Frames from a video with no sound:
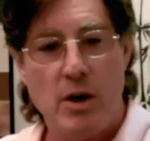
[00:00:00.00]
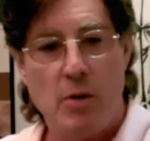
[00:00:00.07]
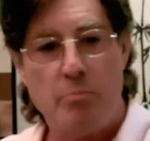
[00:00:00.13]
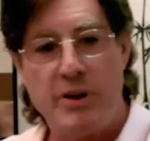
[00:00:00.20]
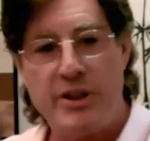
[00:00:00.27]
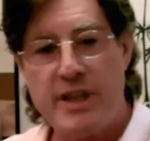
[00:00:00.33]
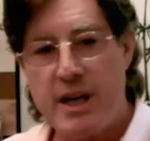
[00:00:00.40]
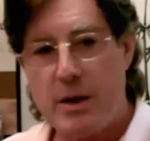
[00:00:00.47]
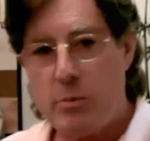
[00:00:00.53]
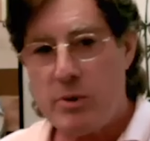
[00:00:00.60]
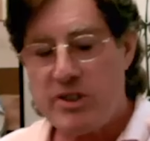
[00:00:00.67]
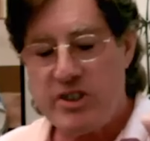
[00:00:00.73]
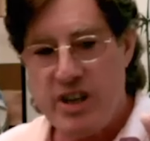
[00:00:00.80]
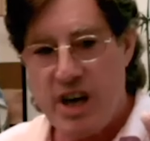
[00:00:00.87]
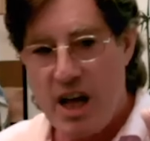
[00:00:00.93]
But there
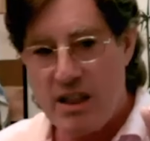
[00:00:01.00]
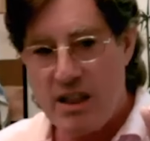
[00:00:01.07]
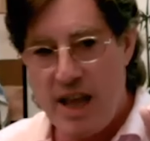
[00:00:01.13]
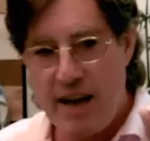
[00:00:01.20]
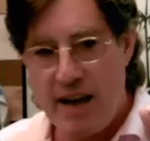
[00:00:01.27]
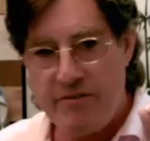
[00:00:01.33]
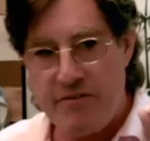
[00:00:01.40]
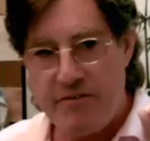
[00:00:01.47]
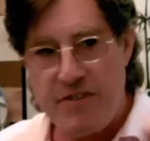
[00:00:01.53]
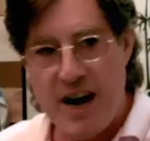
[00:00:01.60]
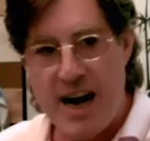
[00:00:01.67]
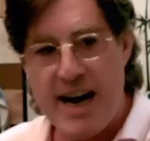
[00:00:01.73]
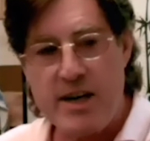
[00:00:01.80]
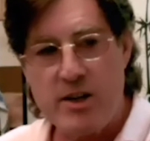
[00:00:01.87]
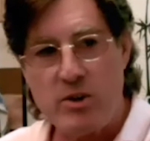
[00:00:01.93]
was not that
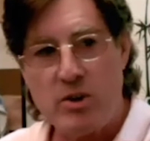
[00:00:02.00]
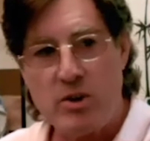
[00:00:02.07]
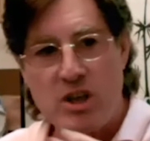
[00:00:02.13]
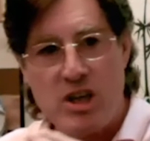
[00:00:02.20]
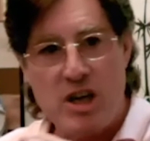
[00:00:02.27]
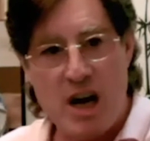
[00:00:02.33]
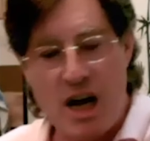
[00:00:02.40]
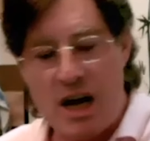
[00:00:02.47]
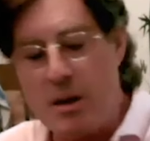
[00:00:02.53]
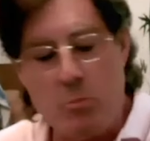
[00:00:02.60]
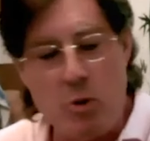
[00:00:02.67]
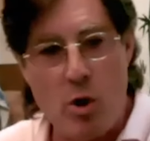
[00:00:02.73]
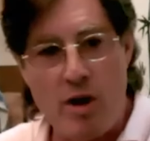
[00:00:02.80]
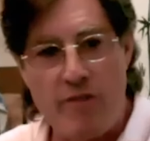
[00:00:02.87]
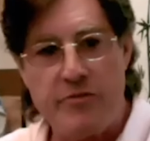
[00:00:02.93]
final cut them
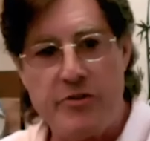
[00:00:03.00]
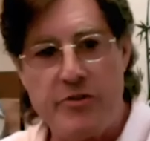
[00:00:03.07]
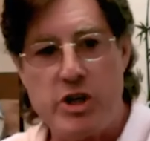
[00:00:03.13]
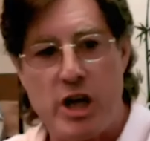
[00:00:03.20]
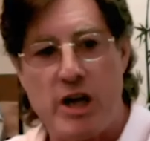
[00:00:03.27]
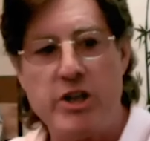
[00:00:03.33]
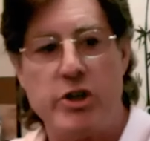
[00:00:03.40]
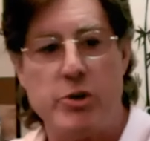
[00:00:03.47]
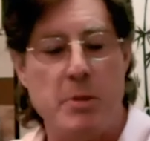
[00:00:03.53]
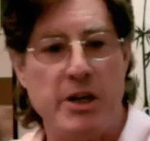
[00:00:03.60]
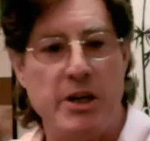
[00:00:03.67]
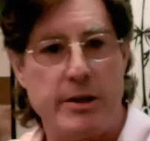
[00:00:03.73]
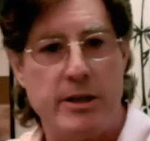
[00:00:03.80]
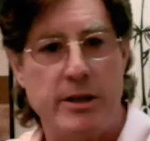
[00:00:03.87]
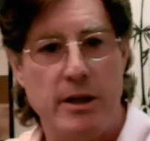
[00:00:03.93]
off
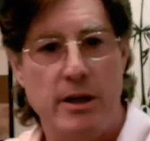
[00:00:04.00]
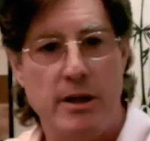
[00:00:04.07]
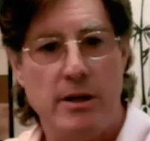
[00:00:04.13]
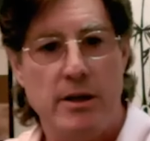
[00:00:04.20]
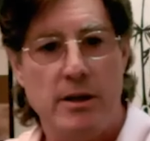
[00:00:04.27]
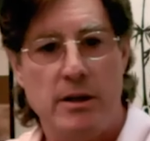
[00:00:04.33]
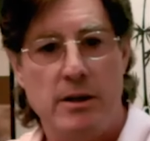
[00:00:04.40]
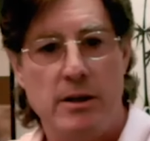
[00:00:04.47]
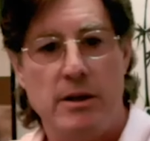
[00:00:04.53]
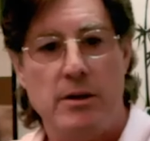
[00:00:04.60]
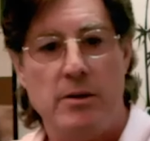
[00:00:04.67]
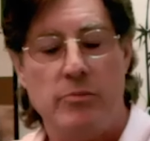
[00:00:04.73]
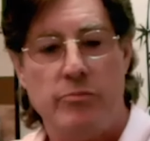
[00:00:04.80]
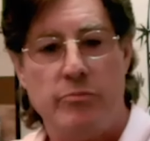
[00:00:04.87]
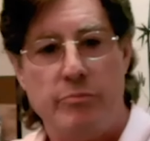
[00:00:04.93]
judgment.
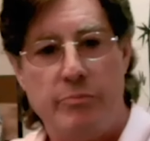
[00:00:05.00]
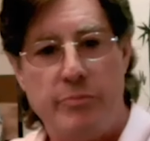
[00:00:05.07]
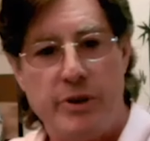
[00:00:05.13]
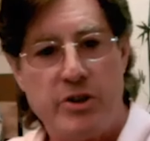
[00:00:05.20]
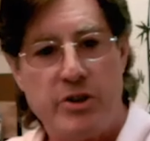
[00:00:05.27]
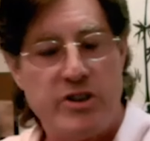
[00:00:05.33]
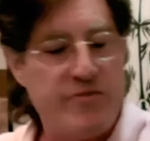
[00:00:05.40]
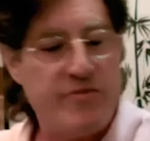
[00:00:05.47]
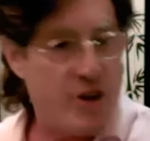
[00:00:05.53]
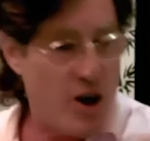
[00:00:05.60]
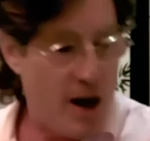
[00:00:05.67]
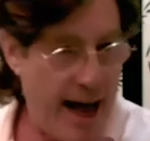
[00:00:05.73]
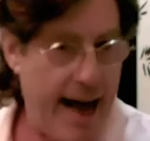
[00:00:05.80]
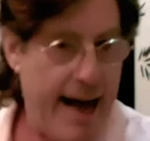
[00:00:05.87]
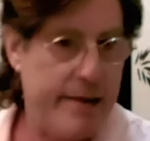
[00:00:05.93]
Because if there
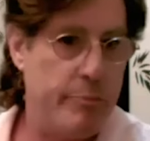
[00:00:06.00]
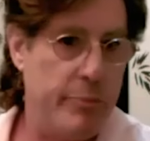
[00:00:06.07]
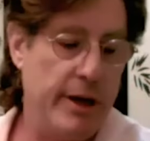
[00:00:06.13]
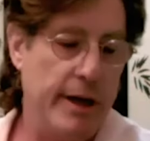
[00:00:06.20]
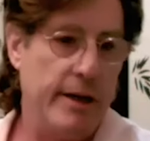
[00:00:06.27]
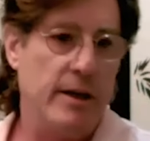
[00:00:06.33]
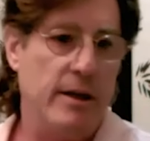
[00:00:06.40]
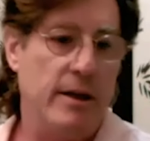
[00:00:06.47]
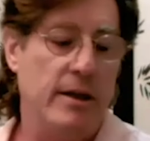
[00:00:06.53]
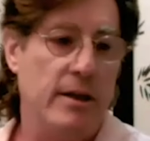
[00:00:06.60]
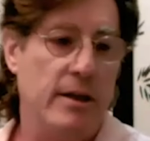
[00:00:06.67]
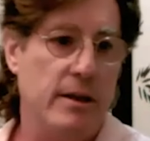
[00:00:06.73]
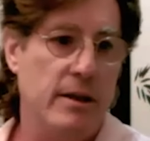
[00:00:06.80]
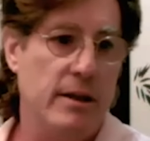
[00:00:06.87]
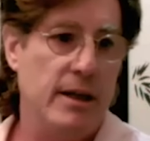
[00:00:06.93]
had been,
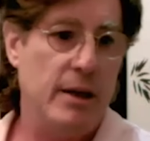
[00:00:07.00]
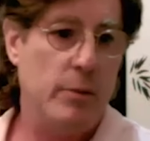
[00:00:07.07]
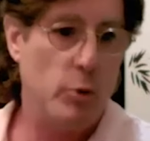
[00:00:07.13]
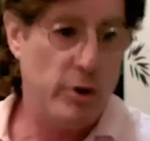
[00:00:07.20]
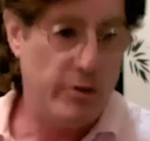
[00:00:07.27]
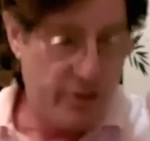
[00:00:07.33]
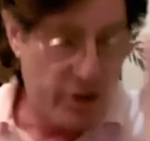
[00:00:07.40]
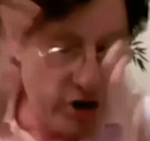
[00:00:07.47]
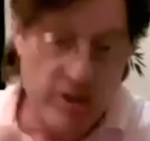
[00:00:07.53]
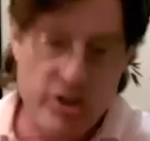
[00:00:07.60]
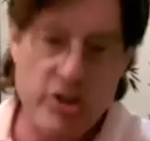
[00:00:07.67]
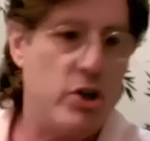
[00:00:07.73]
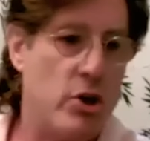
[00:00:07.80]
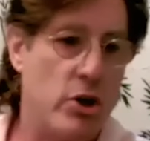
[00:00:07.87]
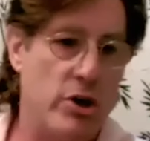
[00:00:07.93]
it would have
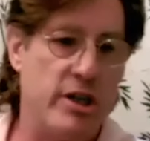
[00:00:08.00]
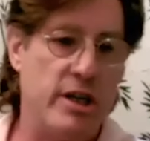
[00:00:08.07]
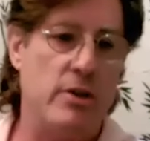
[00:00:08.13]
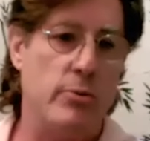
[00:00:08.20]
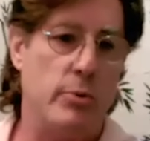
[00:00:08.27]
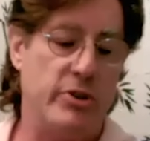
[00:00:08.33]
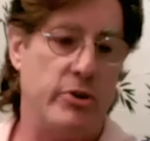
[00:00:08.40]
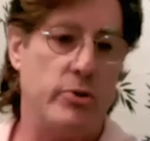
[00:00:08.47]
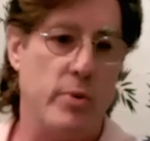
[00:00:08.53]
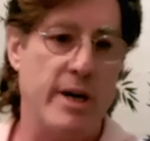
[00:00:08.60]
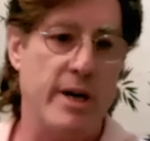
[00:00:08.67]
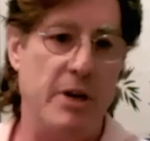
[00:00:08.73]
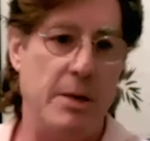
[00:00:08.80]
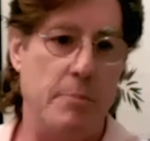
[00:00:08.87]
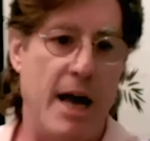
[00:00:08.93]
just turned into a
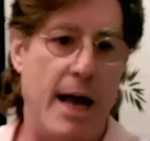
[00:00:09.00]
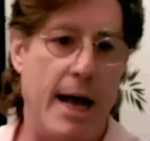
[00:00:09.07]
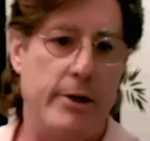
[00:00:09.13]
screaming match.